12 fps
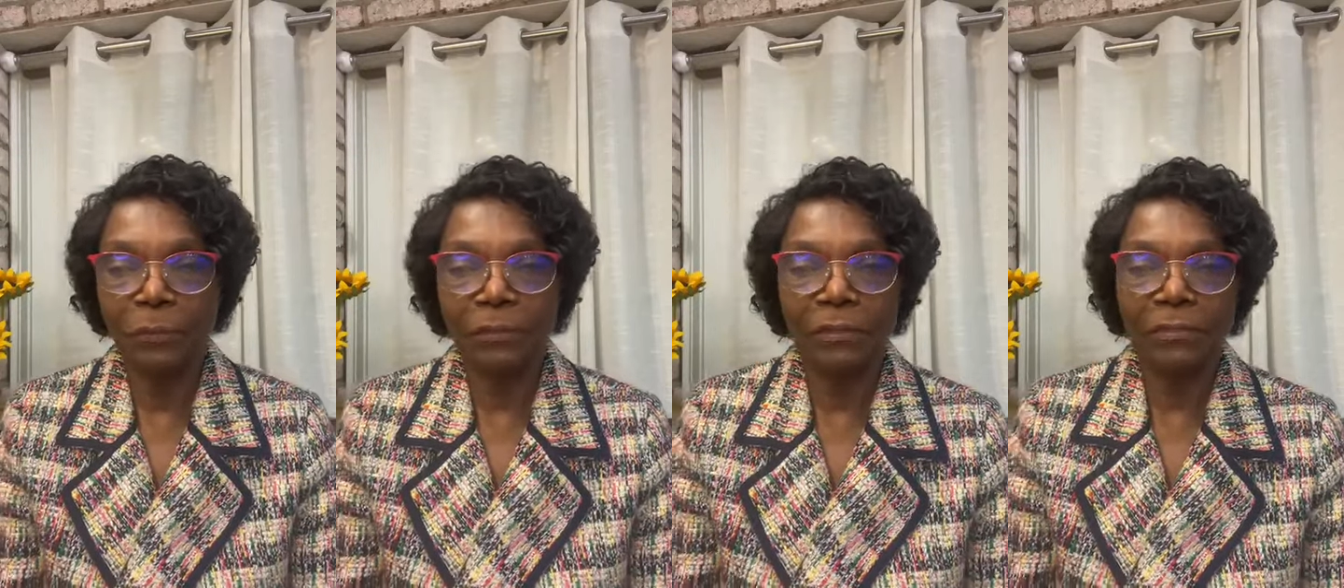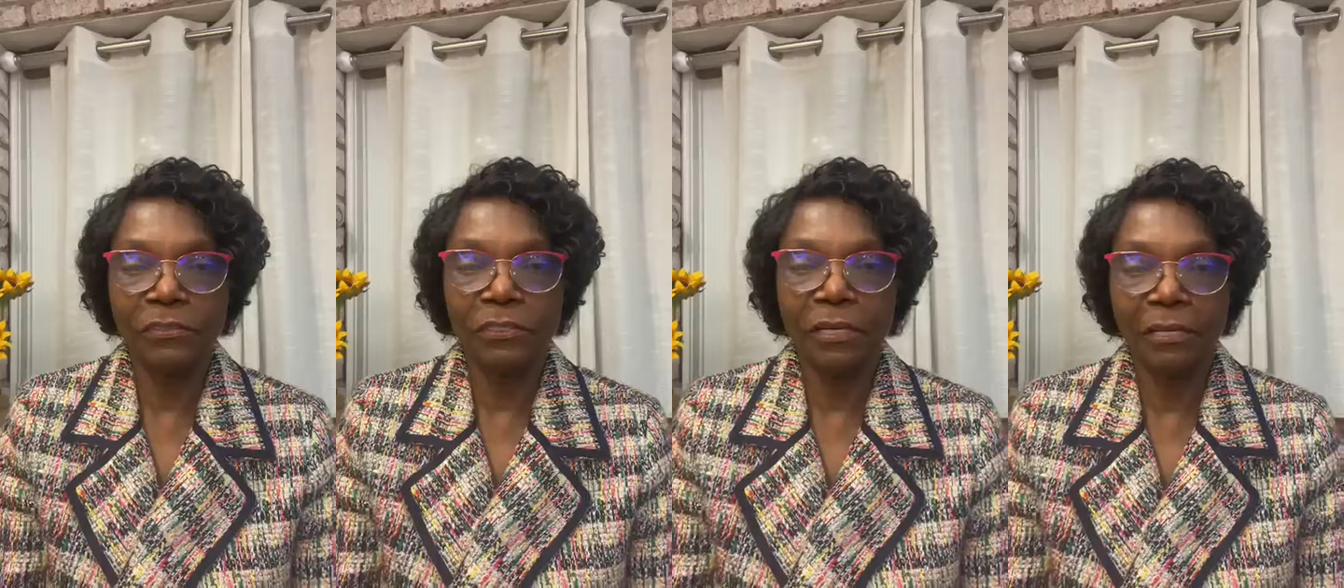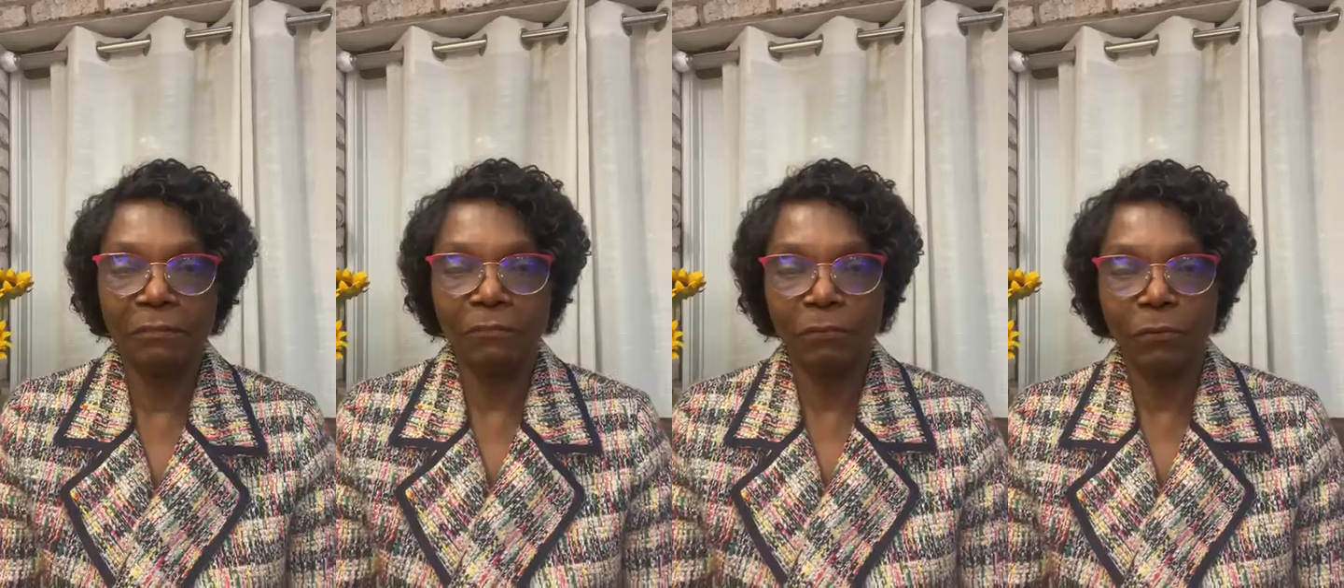What things should I
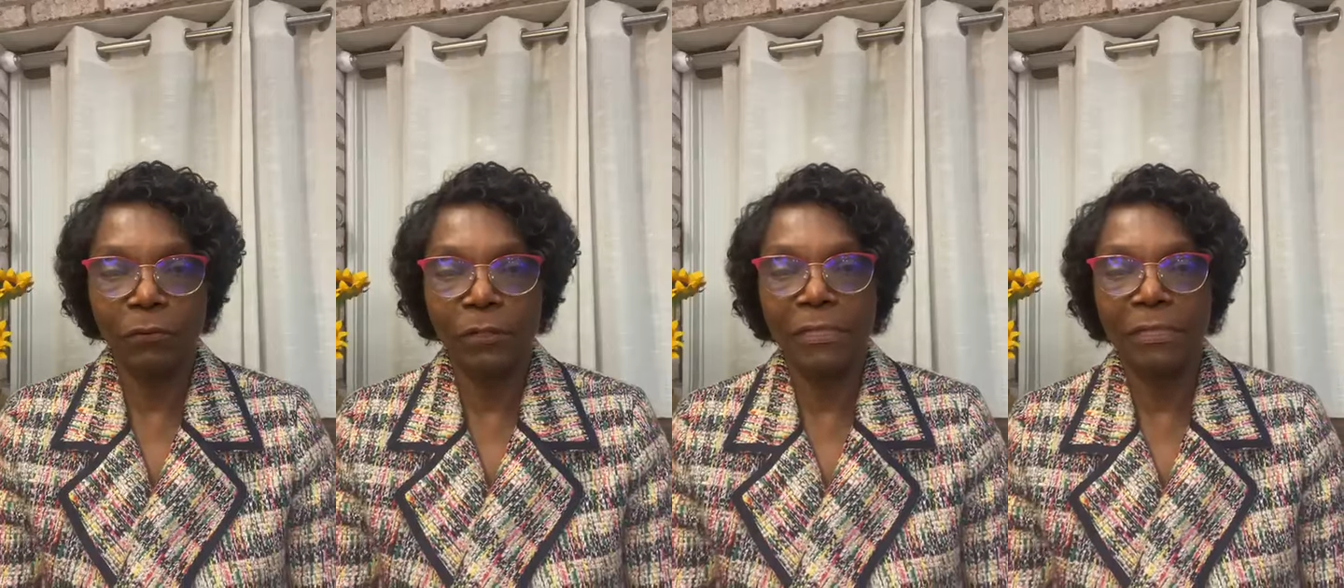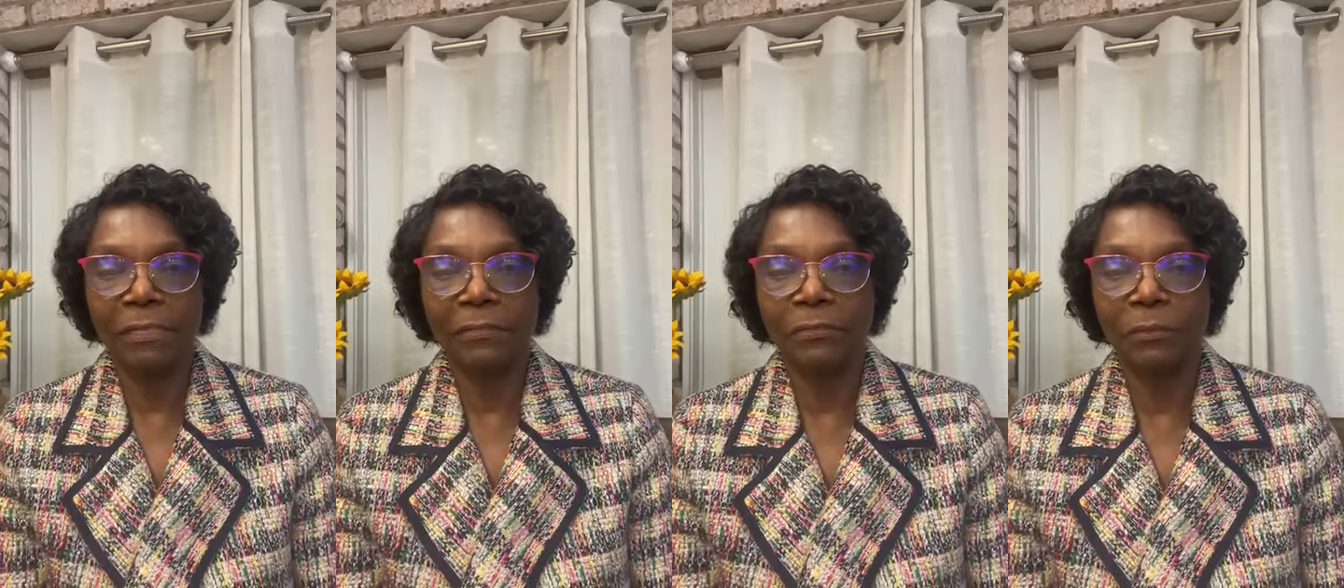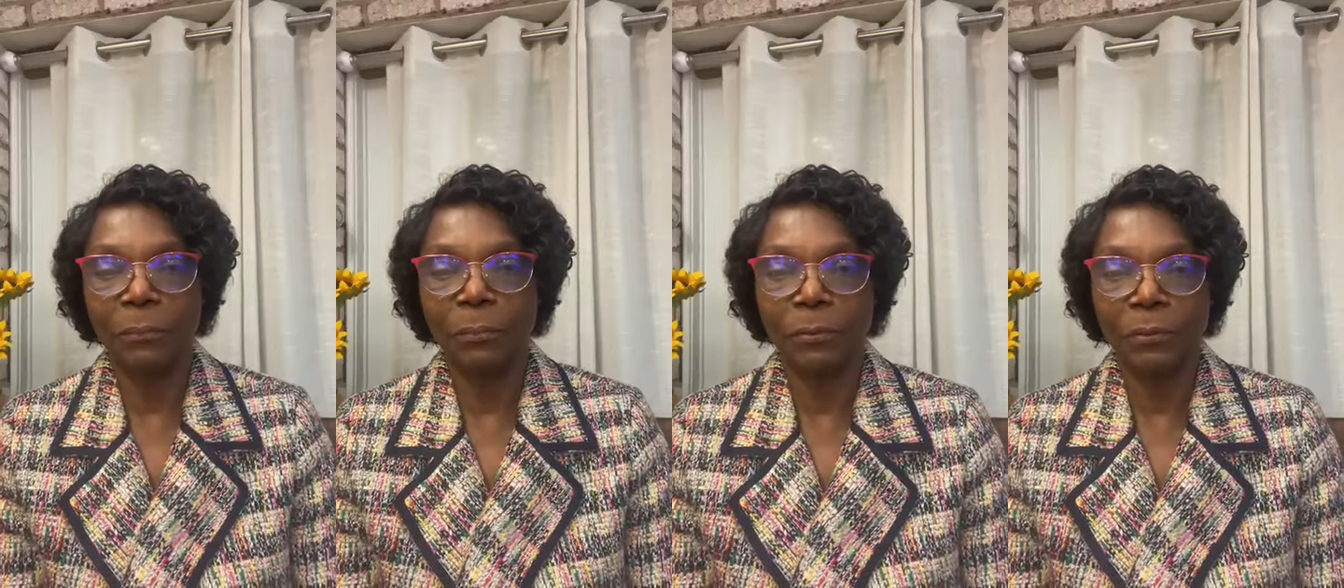avoid? And it's
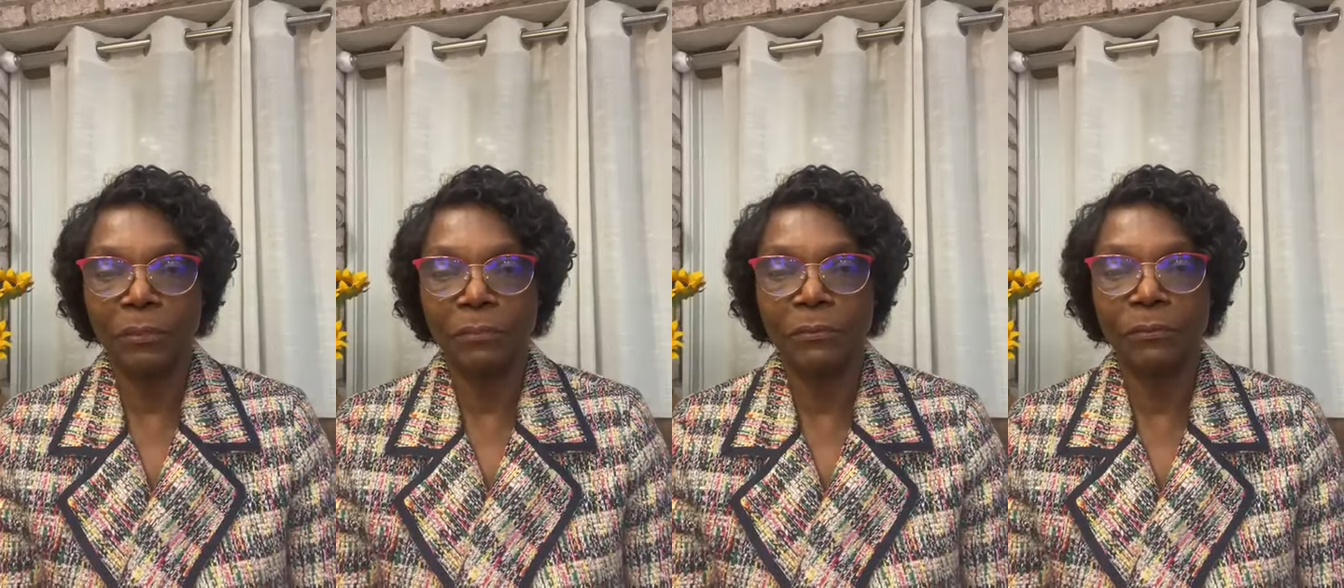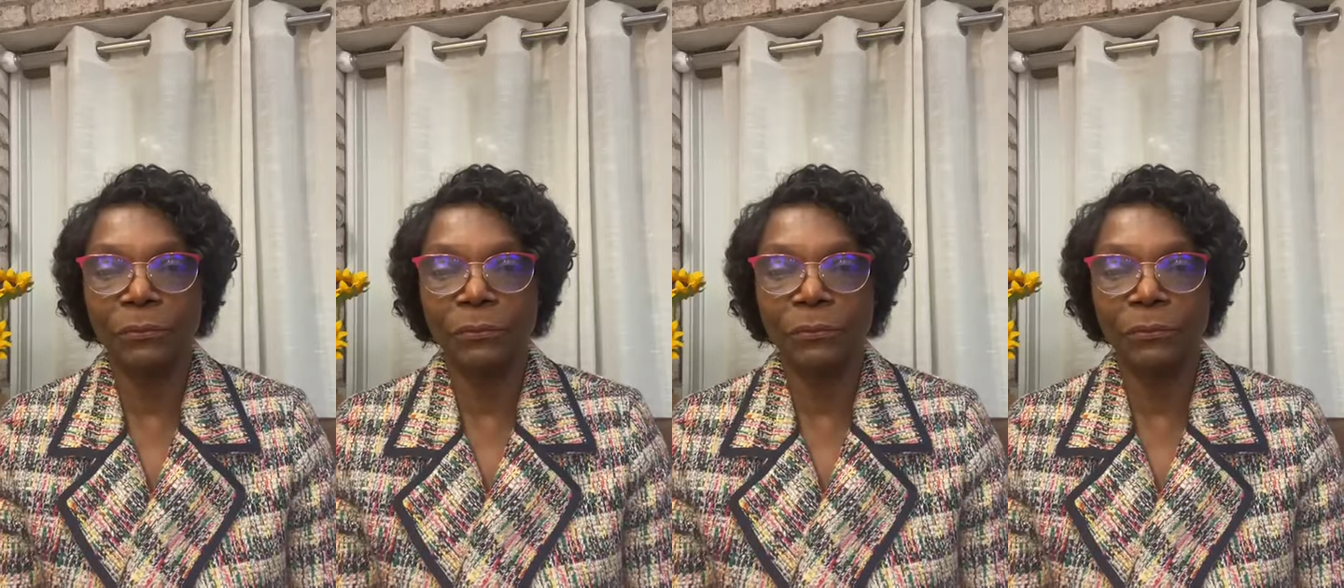important